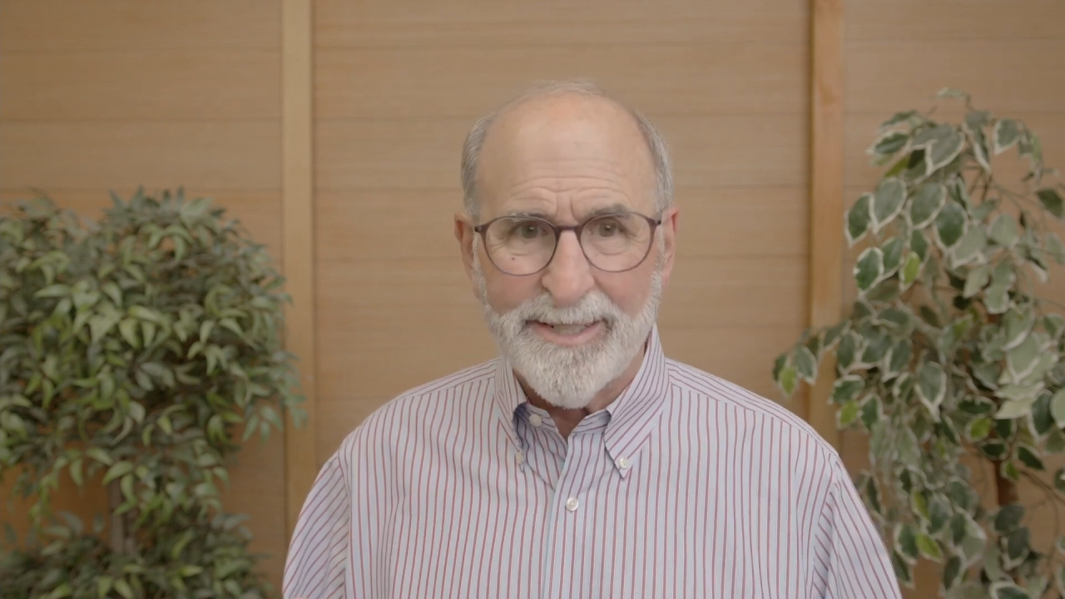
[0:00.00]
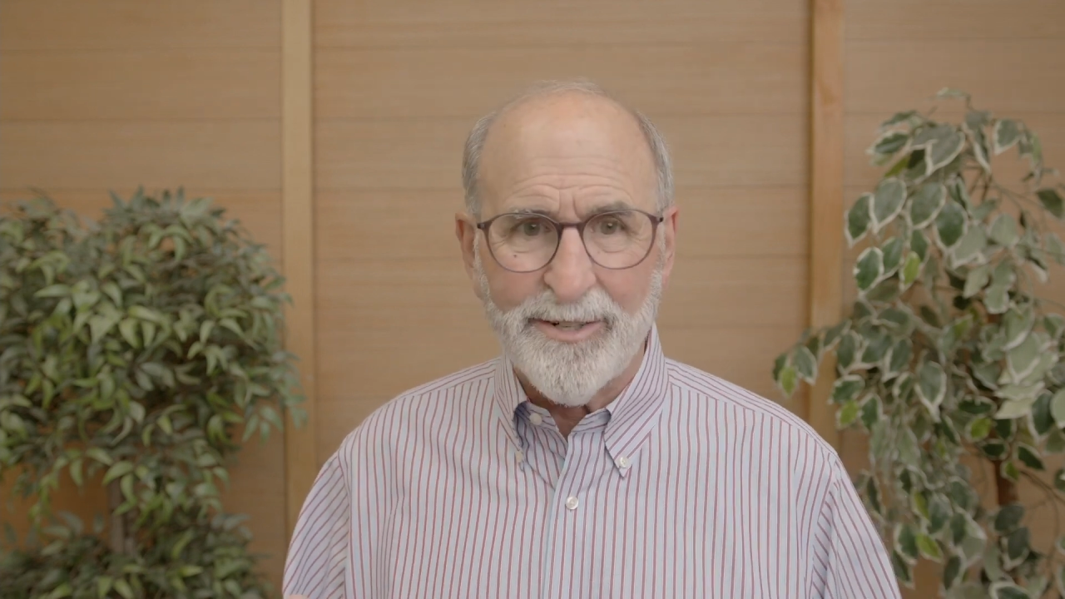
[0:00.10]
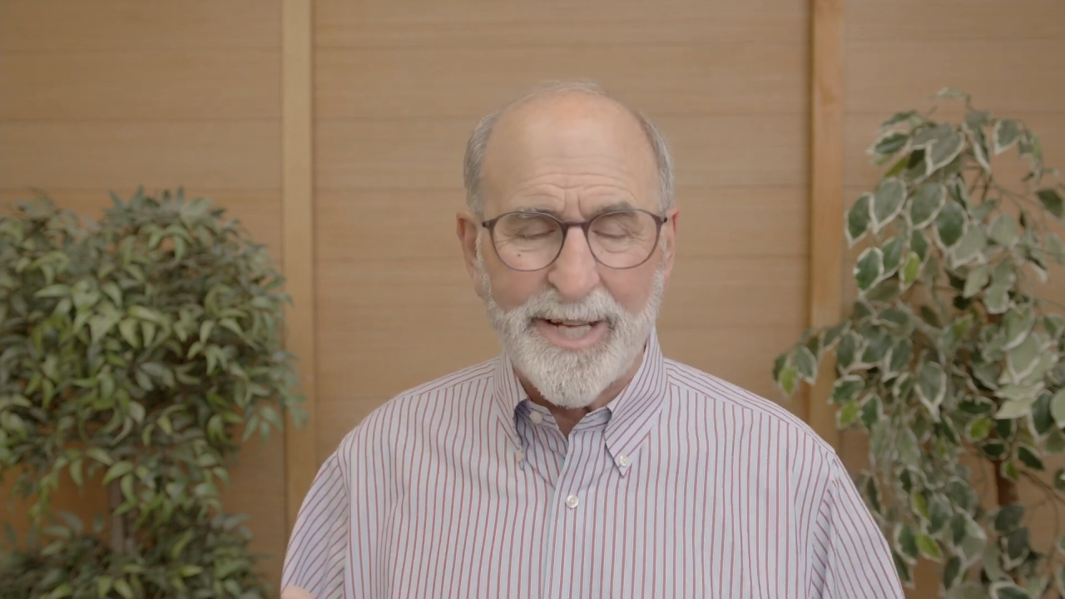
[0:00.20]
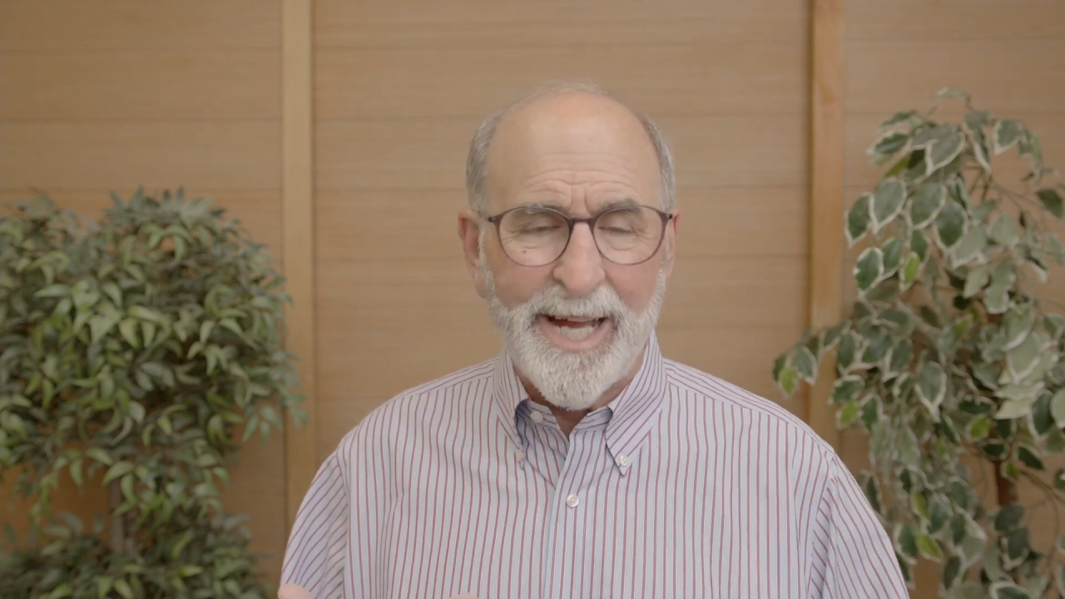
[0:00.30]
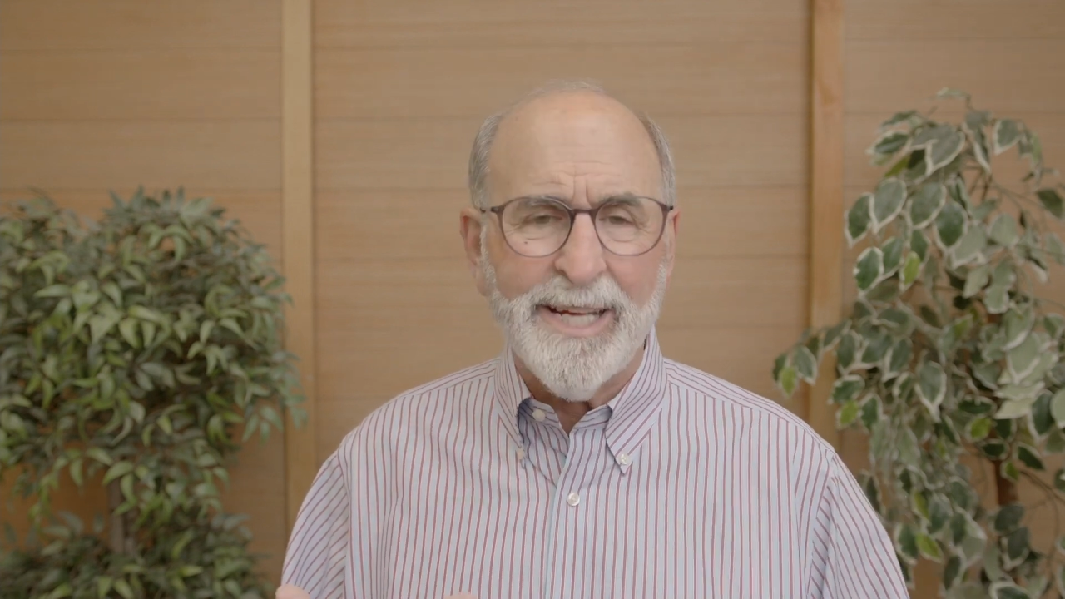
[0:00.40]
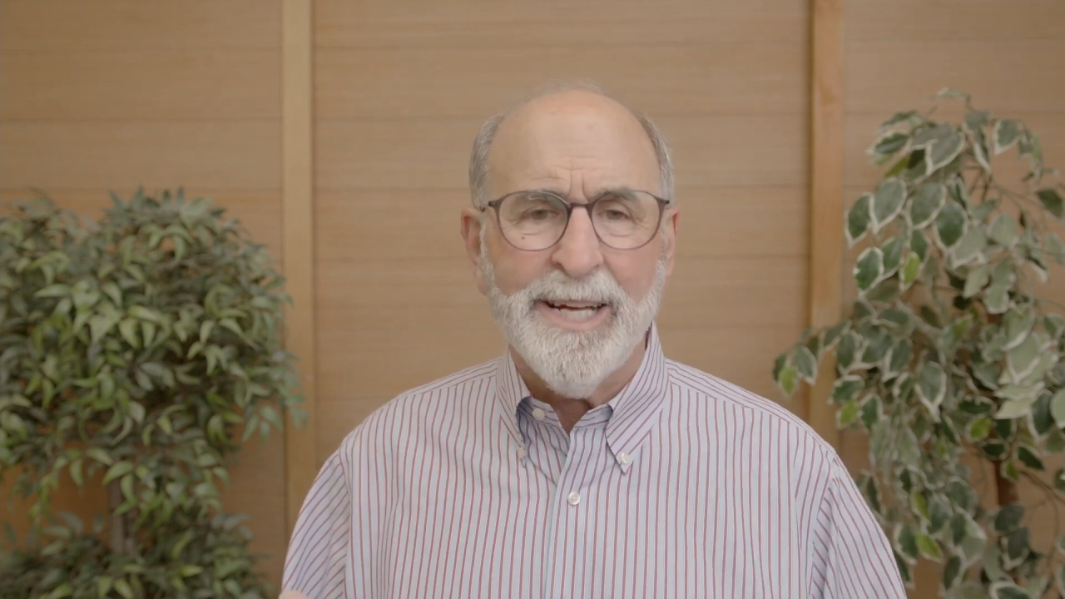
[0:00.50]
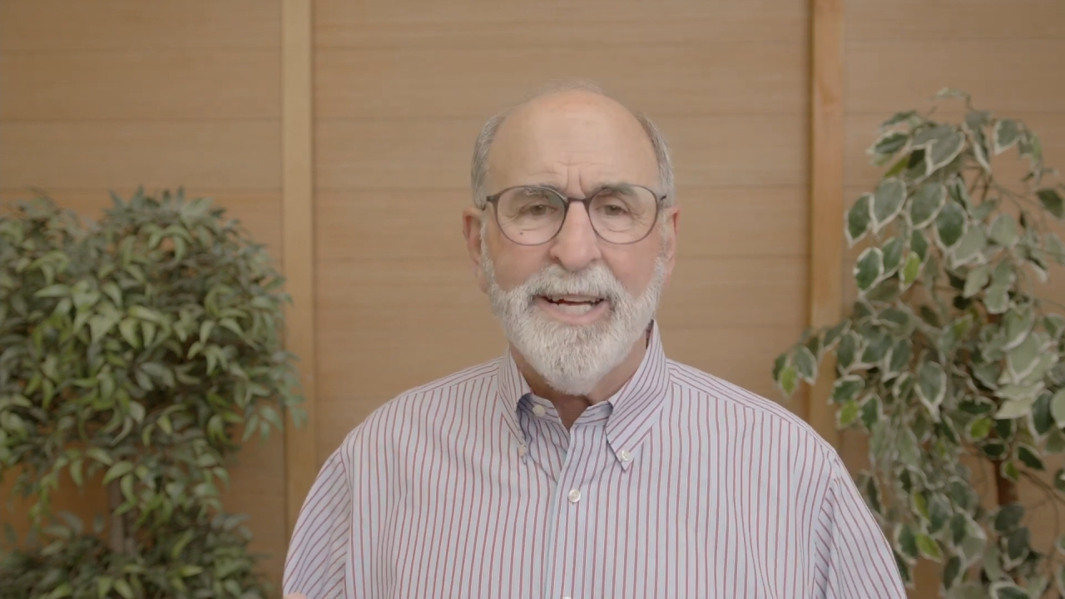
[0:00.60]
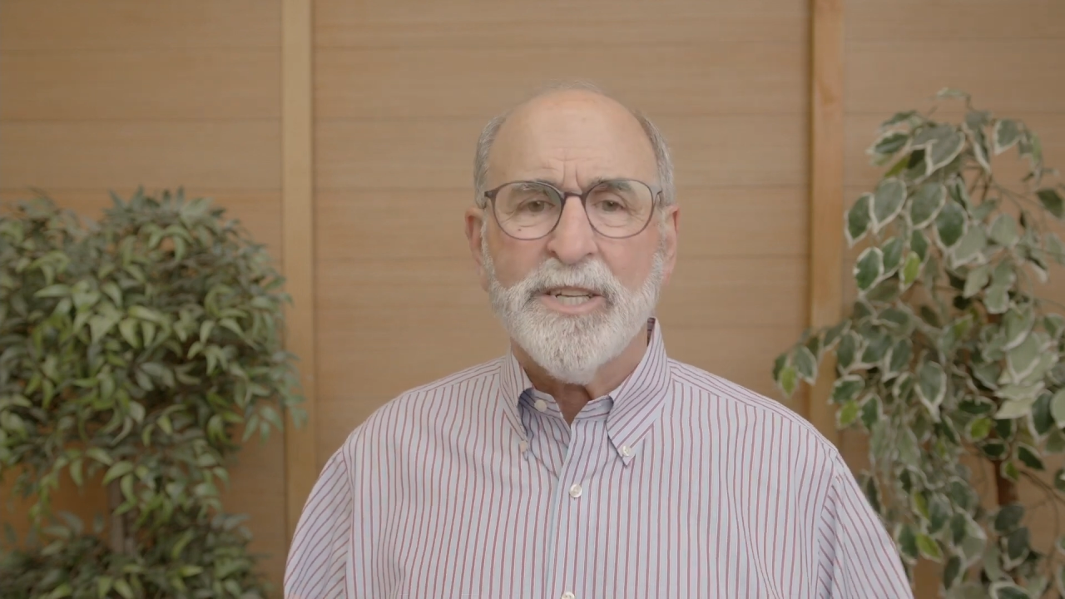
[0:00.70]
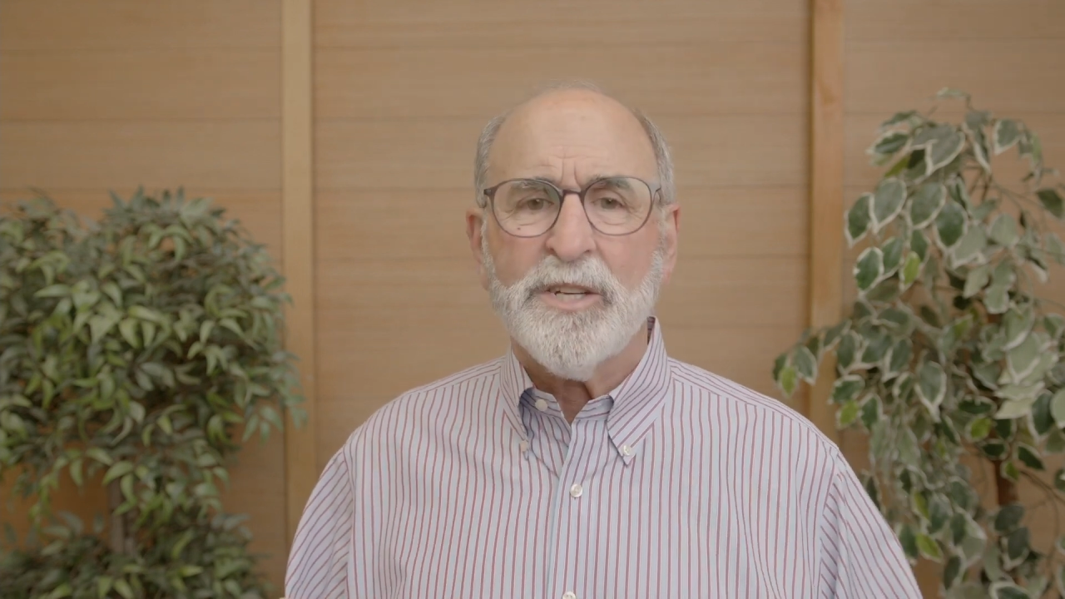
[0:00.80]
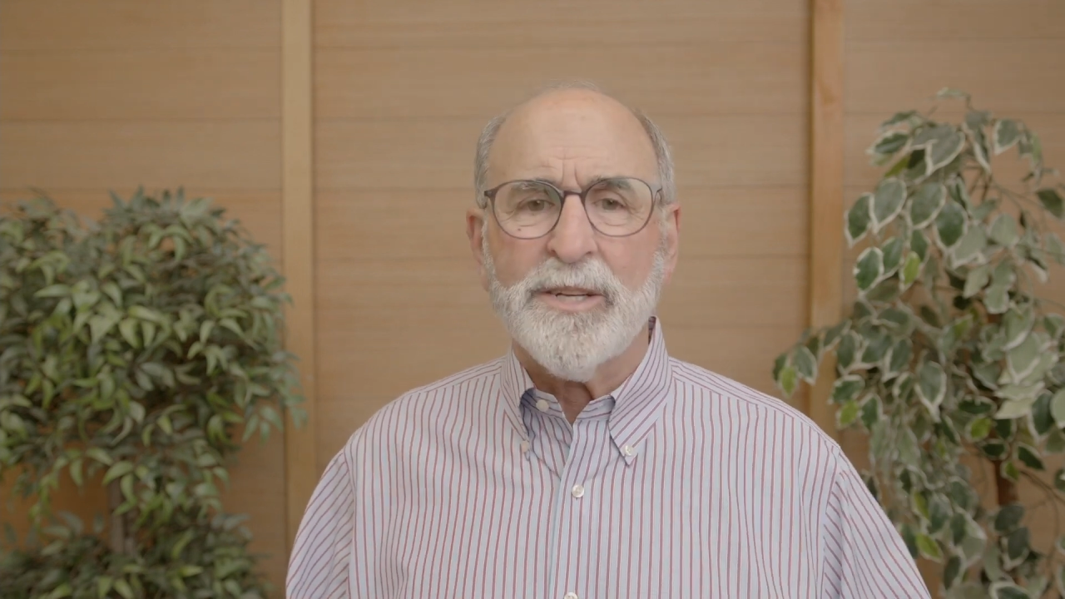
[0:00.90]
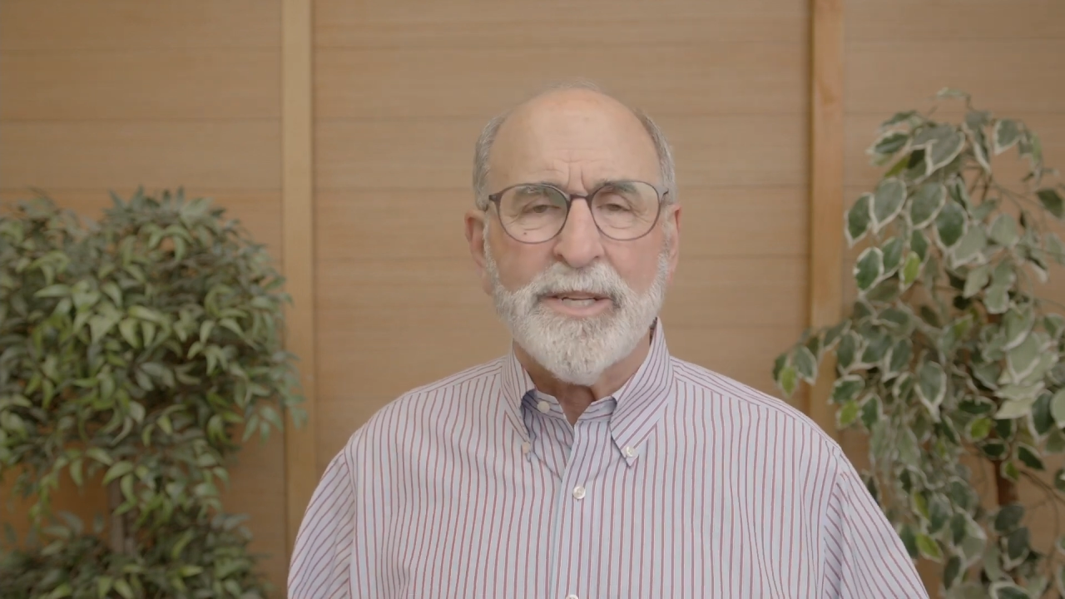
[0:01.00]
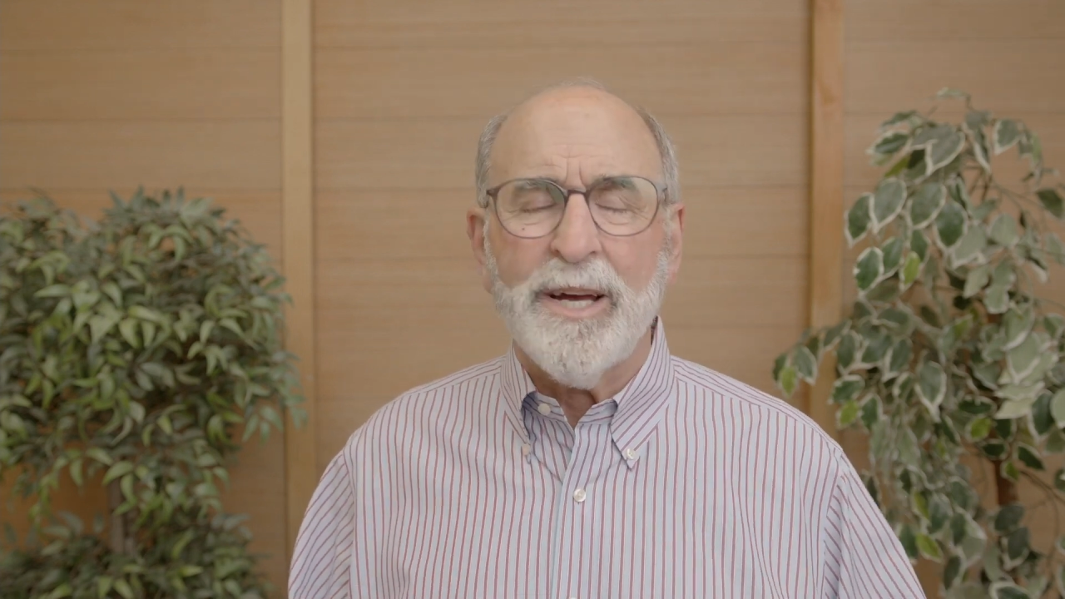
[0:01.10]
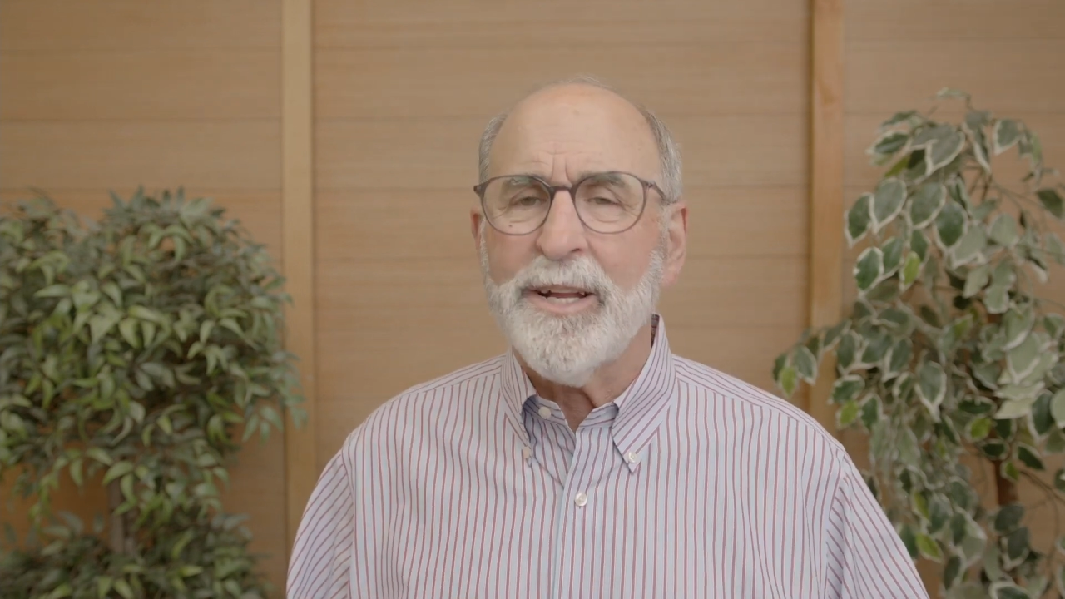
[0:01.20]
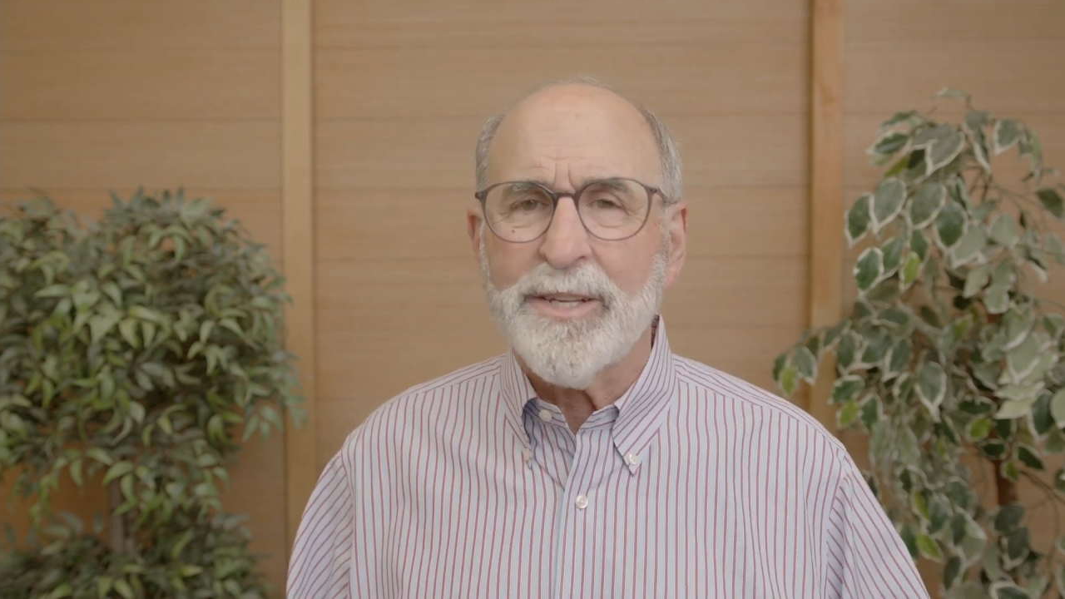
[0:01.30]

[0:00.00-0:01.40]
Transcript: Okay, to, to,